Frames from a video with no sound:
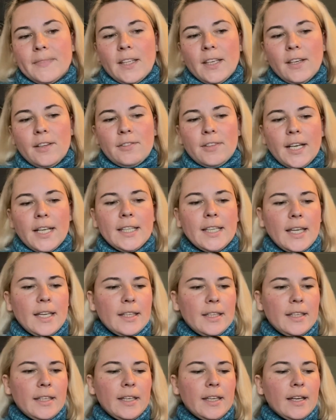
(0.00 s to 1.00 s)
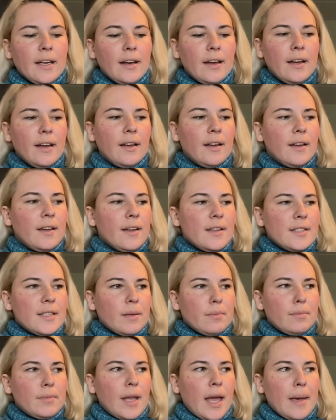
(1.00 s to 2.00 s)
great idea.
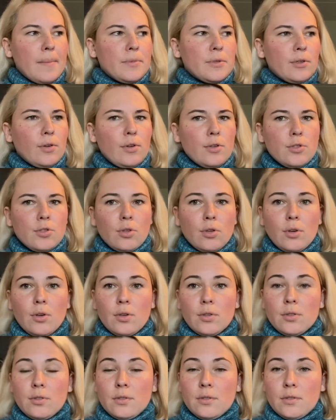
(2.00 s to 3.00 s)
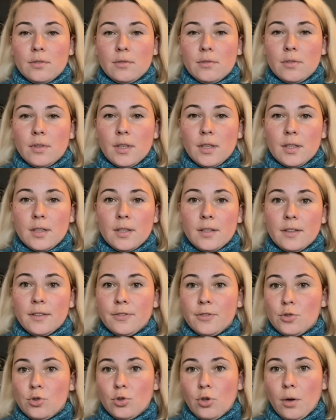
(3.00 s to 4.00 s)
Sometimes also thrift
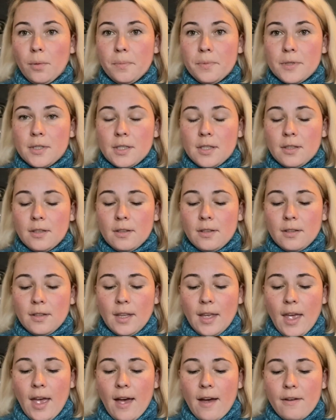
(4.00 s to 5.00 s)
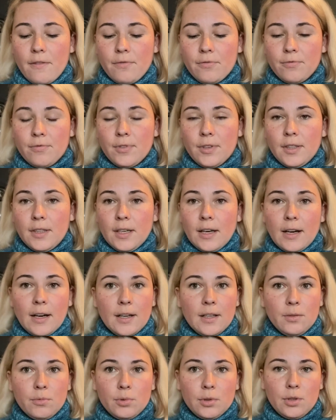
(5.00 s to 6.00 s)
shops they have
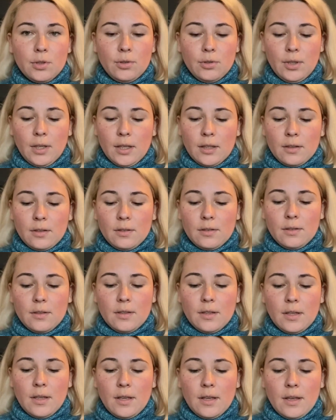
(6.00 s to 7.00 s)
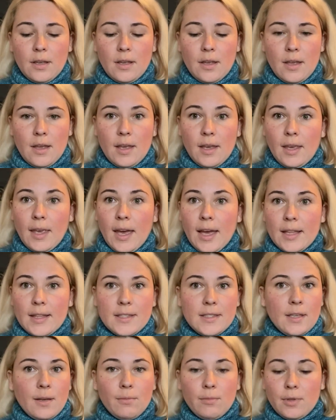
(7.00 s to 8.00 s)
yarn what you can get.
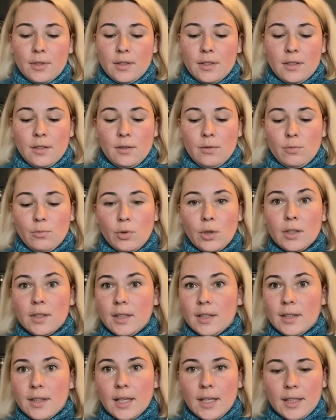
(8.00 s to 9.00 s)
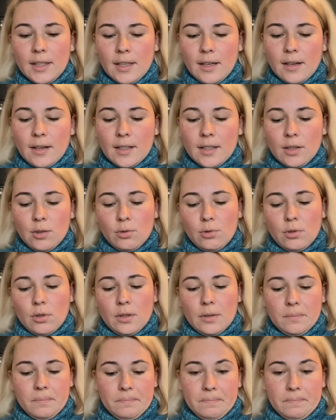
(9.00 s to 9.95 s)
Someone didn't wanted the yarn or